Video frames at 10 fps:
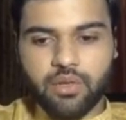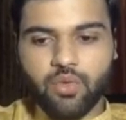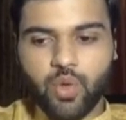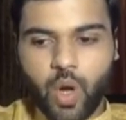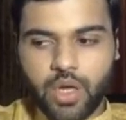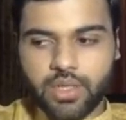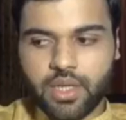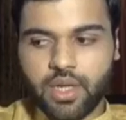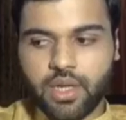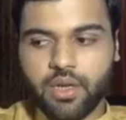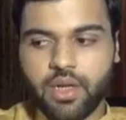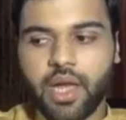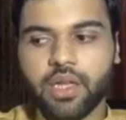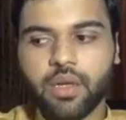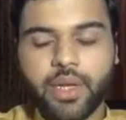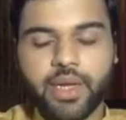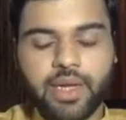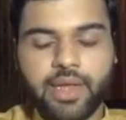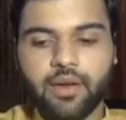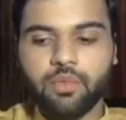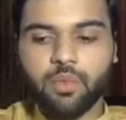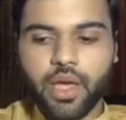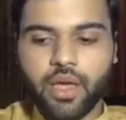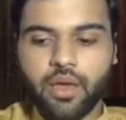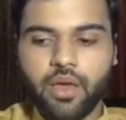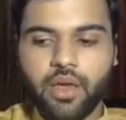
not adequately aware,